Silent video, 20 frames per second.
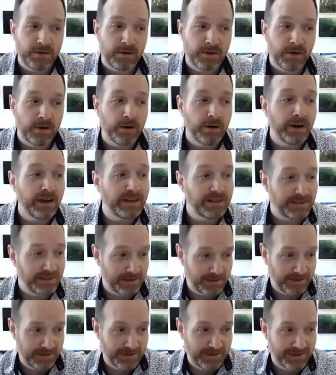all right,
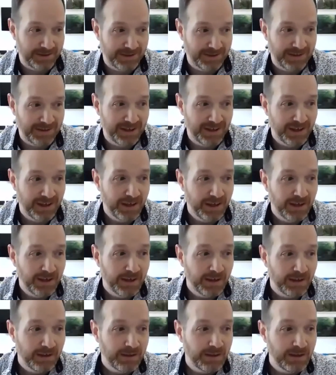
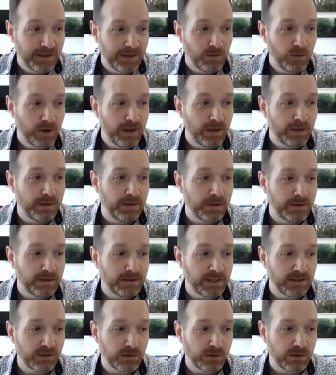with
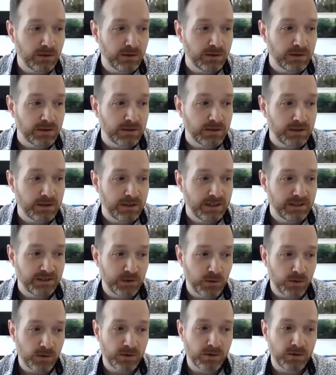digital
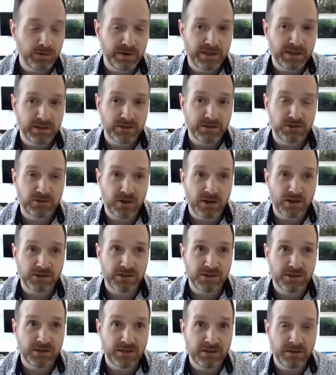historical
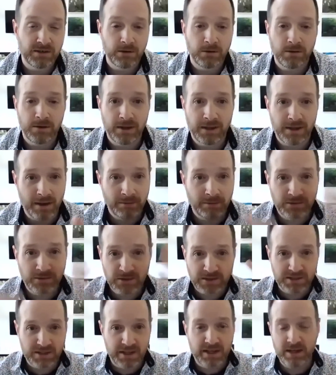reconstruction, you know, and I'm
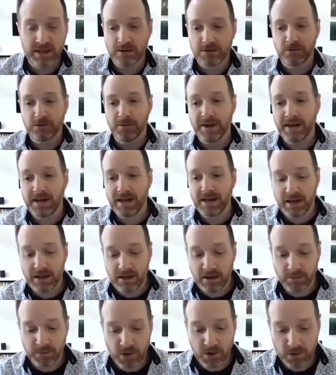just like through my head,
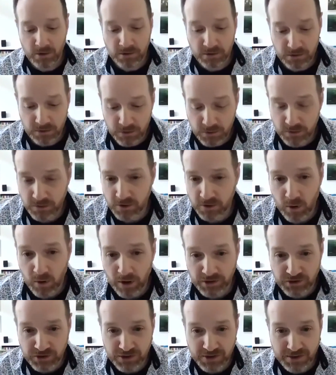I'm going through the
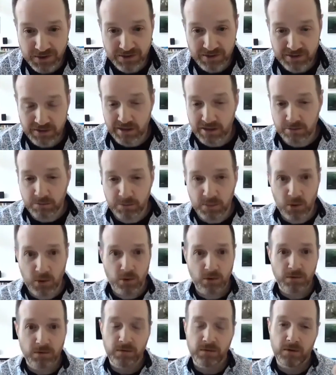questions, like
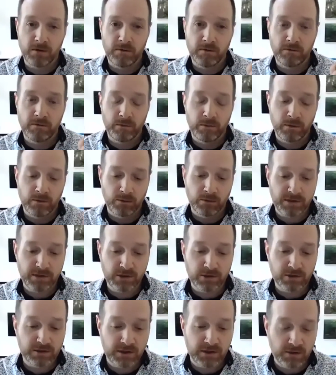both of the
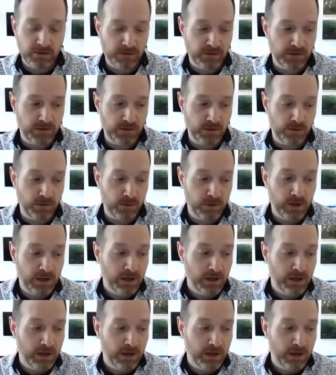research that you do,